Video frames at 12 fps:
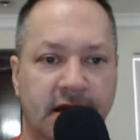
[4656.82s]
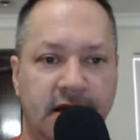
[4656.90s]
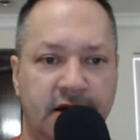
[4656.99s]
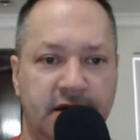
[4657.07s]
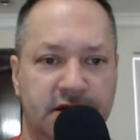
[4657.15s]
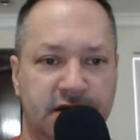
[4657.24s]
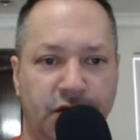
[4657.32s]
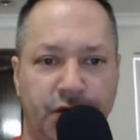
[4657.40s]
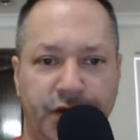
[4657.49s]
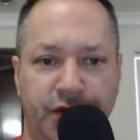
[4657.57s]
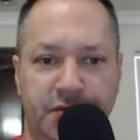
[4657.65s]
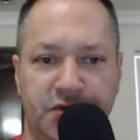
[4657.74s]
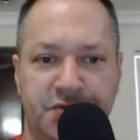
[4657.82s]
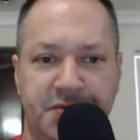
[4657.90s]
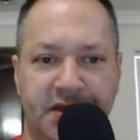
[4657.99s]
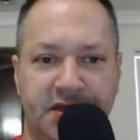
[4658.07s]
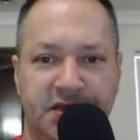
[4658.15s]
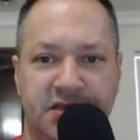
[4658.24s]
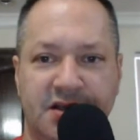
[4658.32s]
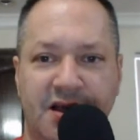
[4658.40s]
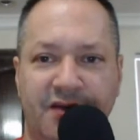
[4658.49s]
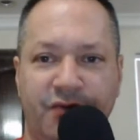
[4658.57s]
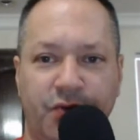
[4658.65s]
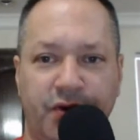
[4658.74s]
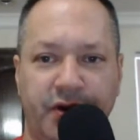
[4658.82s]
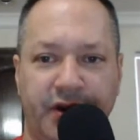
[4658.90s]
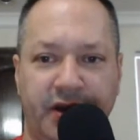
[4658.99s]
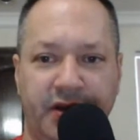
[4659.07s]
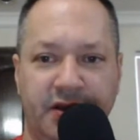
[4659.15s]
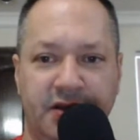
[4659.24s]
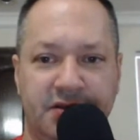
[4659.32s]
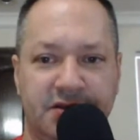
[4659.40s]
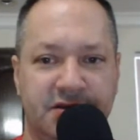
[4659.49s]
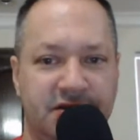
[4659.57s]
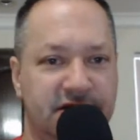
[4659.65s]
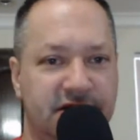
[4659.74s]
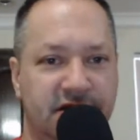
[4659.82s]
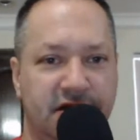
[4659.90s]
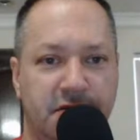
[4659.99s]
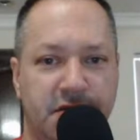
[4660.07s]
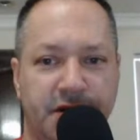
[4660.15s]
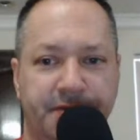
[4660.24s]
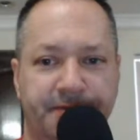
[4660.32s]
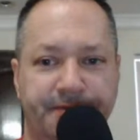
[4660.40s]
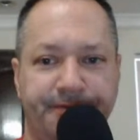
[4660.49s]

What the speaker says: Eric is loaded. You must be in software. Yeah, that's a lot of money.